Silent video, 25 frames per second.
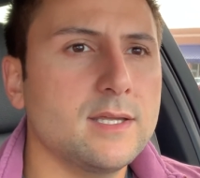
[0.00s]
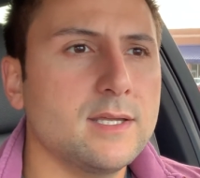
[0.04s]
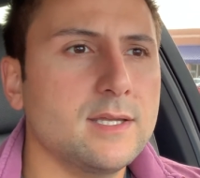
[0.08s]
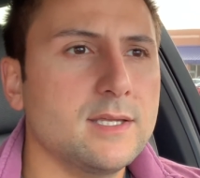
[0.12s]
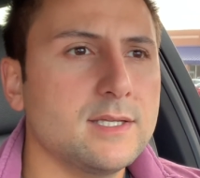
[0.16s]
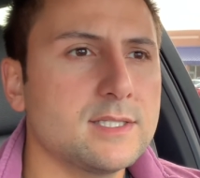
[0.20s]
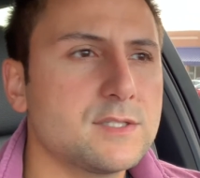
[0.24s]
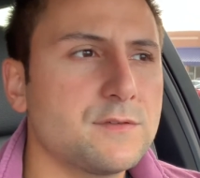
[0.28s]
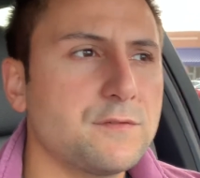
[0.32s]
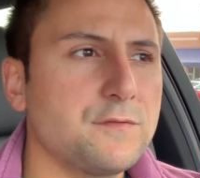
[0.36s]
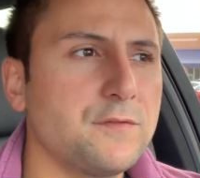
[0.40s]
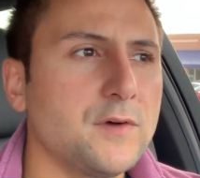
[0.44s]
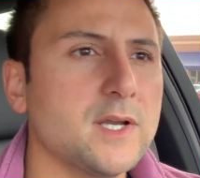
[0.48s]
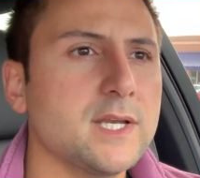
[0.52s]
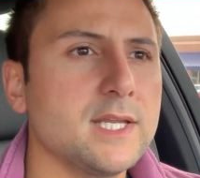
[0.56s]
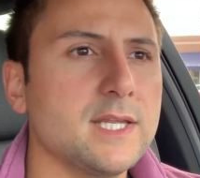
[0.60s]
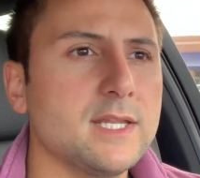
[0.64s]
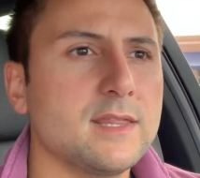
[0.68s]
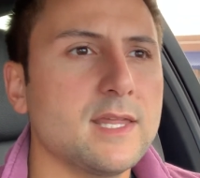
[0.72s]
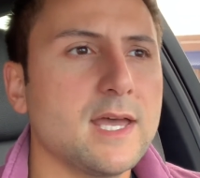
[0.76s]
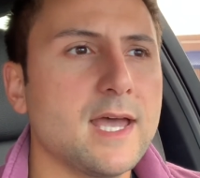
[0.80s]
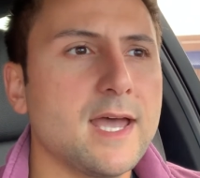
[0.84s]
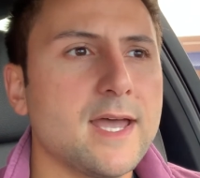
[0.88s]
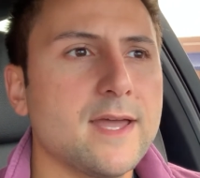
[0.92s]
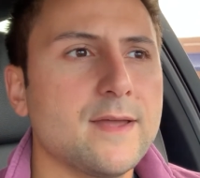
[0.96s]
it's funny
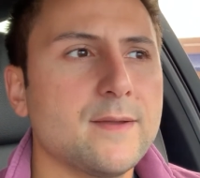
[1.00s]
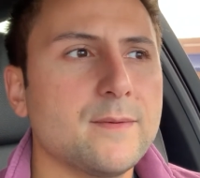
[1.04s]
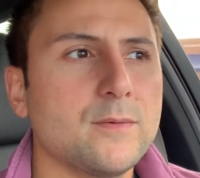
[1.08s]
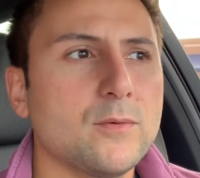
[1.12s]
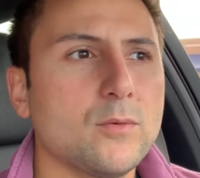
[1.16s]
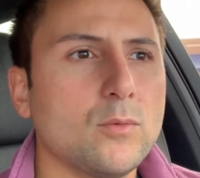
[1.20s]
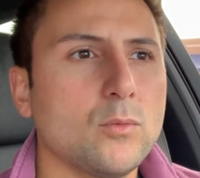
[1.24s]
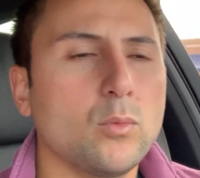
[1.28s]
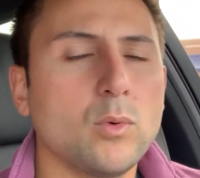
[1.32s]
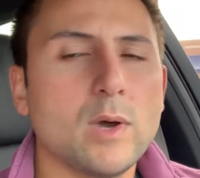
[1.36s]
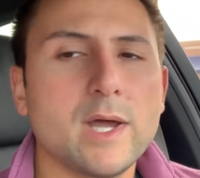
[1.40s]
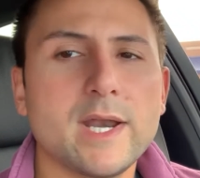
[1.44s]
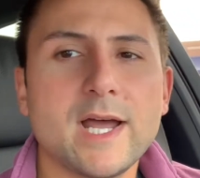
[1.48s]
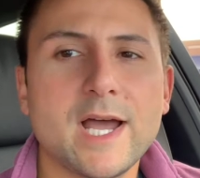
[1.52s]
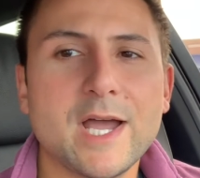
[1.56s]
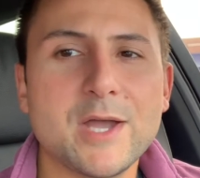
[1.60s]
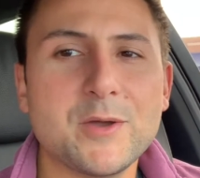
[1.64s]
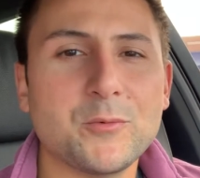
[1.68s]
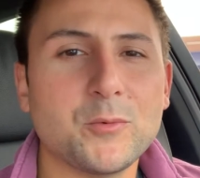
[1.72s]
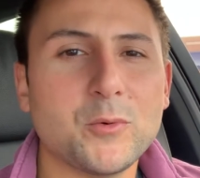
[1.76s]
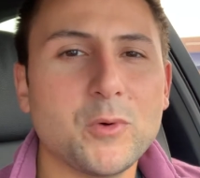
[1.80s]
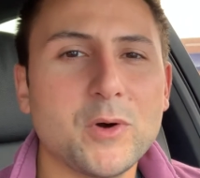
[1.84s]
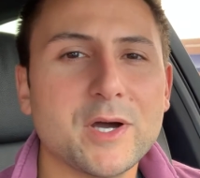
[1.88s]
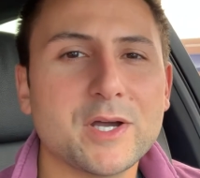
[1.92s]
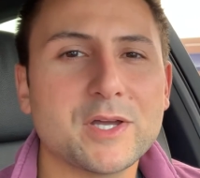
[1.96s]
that when I
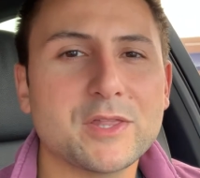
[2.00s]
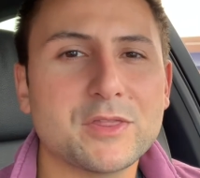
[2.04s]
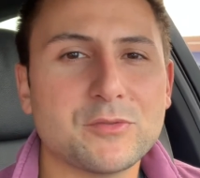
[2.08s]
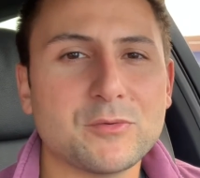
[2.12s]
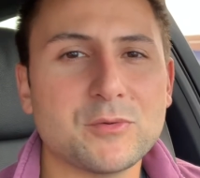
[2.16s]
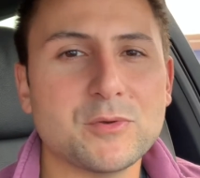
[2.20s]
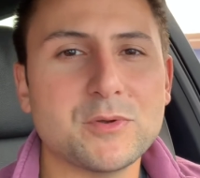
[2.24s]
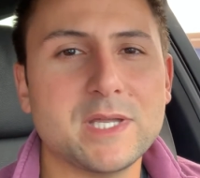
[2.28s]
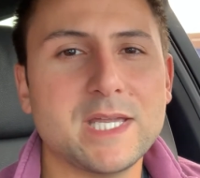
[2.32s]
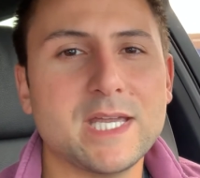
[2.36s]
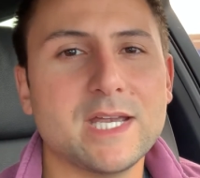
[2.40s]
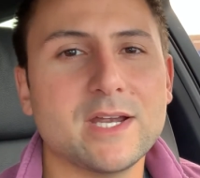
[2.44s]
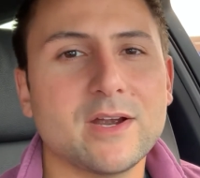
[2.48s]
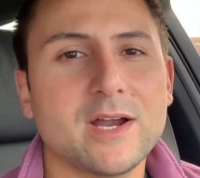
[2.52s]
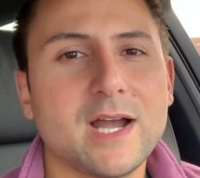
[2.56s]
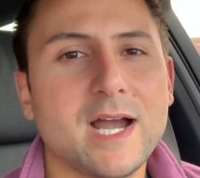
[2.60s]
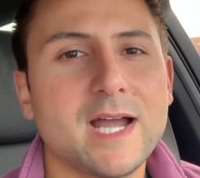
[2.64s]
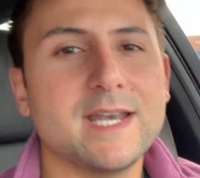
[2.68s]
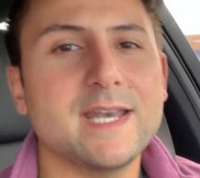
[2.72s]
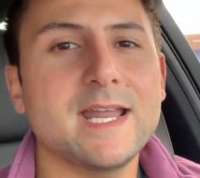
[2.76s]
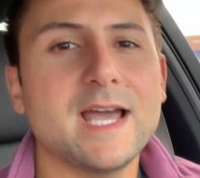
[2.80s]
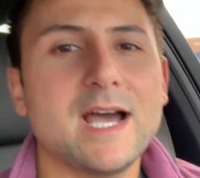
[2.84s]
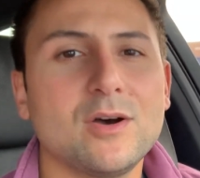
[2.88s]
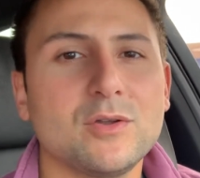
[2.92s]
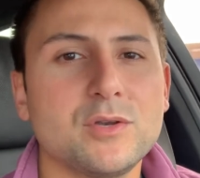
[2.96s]
walk through here, I
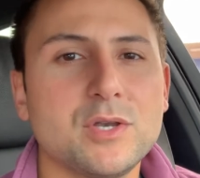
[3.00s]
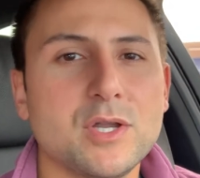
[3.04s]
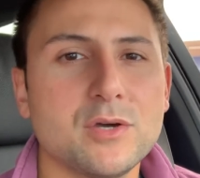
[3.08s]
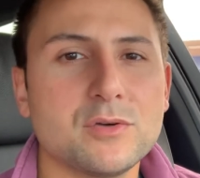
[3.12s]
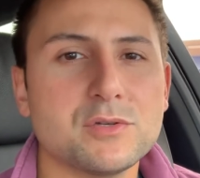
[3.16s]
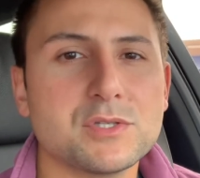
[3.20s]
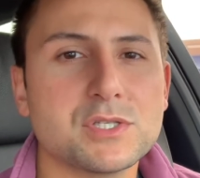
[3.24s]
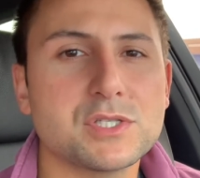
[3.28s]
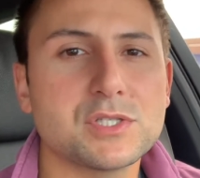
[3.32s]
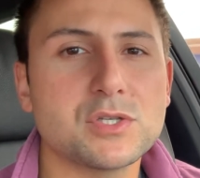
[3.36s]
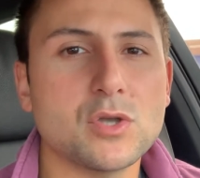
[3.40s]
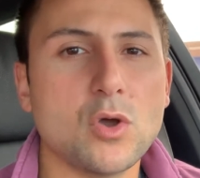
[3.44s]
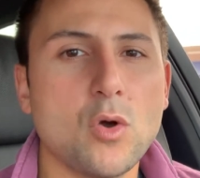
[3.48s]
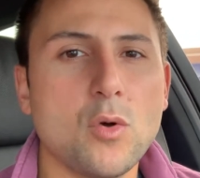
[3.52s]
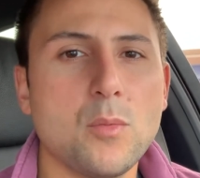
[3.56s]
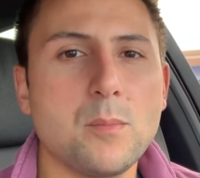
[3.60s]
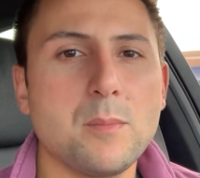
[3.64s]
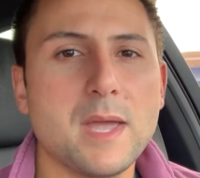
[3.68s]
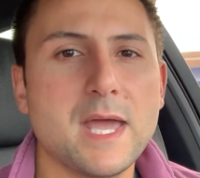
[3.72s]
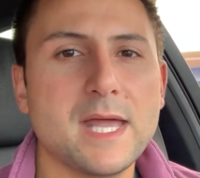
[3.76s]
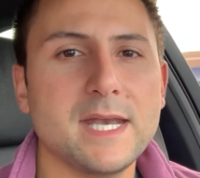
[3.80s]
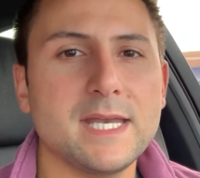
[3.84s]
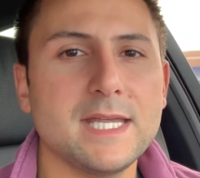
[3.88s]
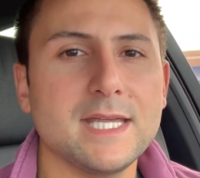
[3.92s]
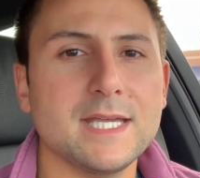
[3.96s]
now know so
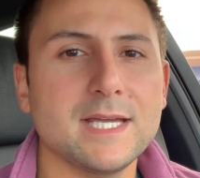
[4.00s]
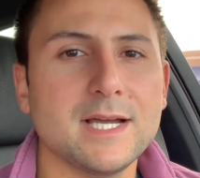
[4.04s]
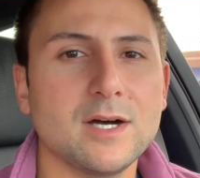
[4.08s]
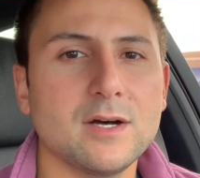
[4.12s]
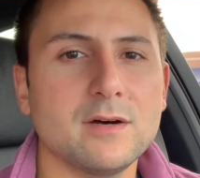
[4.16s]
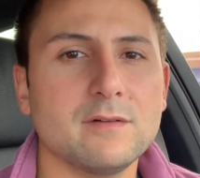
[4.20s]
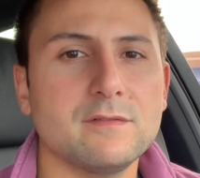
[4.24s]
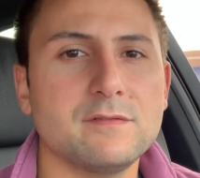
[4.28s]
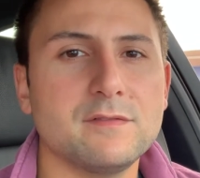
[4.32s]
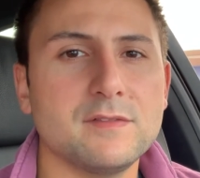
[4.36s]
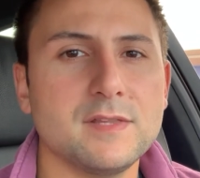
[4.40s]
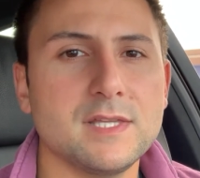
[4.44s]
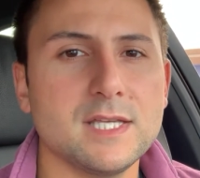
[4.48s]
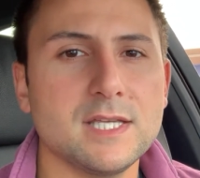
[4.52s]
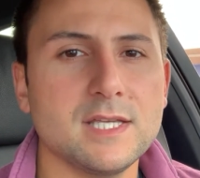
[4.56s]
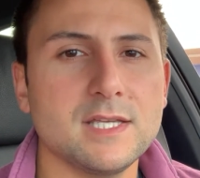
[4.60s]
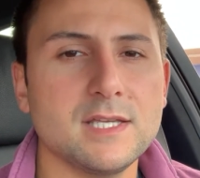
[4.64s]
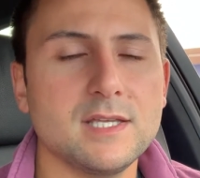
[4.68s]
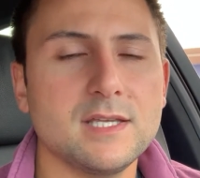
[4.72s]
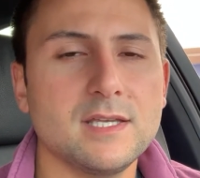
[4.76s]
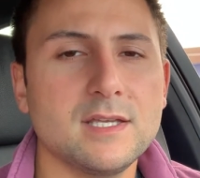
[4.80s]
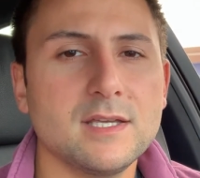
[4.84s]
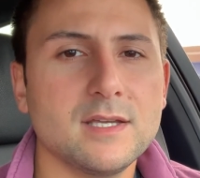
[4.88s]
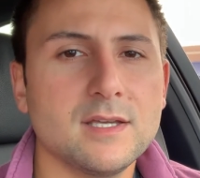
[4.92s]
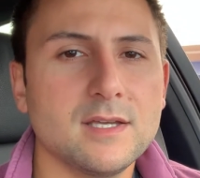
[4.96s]
many of
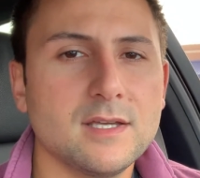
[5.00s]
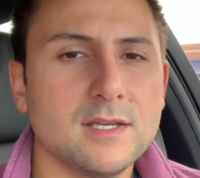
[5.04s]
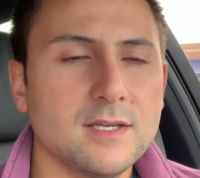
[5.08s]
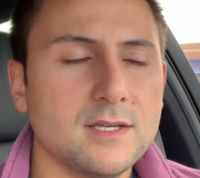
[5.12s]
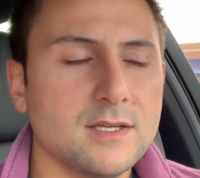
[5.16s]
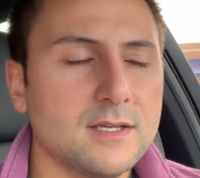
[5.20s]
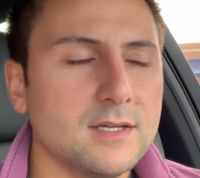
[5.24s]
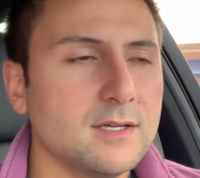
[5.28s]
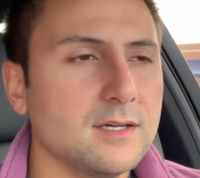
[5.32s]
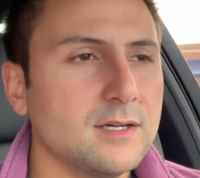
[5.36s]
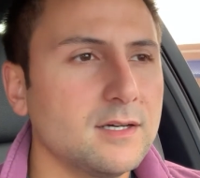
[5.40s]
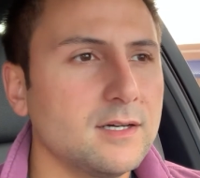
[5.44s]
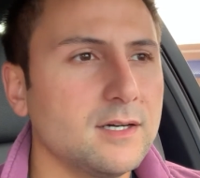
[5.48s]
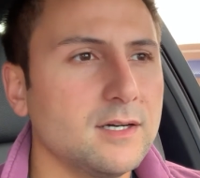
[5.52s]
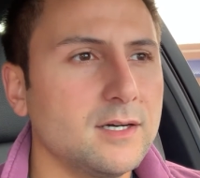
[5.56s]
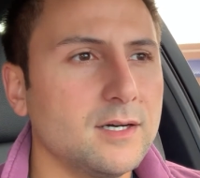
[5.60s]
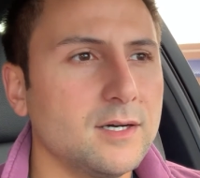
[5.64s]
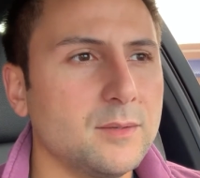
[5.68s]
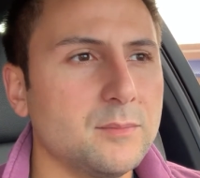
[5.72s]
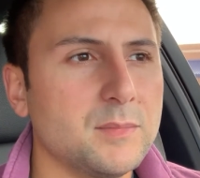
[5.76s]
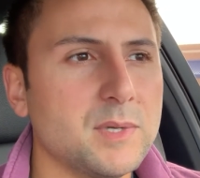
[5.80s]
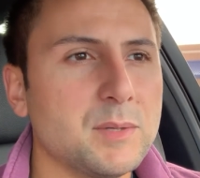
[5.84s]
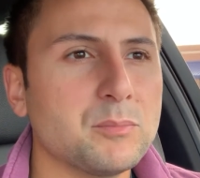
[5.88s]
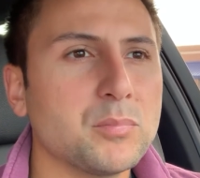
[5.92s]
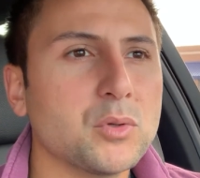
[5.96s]
the
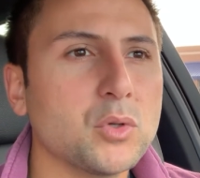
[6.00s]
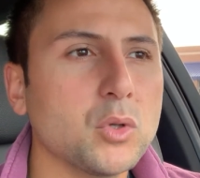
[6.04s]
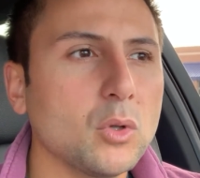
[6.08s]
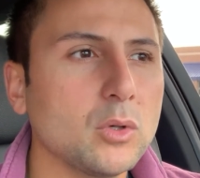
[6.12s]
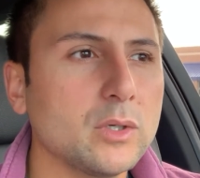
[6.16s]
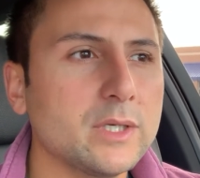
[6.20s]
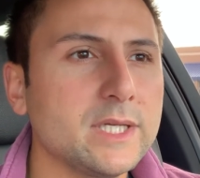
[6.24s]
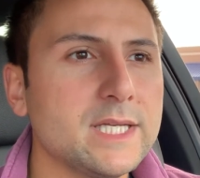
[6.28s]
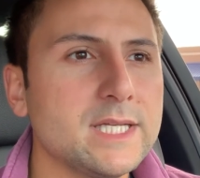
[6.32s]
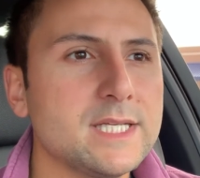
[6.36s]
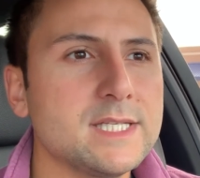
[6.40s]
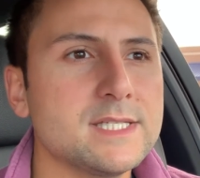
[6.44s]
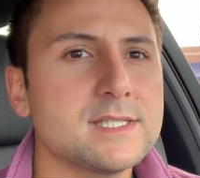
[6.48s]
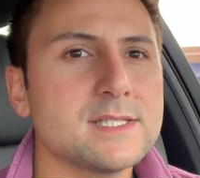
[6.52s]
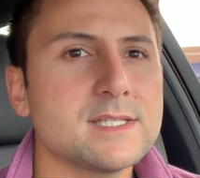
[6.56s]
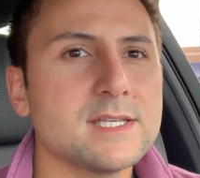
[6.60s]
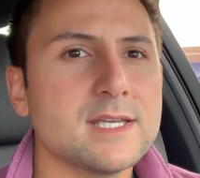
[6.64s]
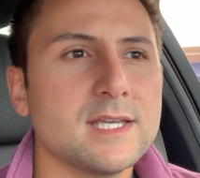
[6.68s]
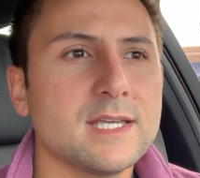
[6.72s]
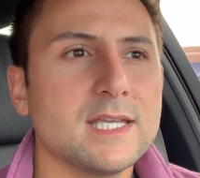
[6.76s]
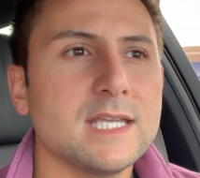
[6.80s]
employees.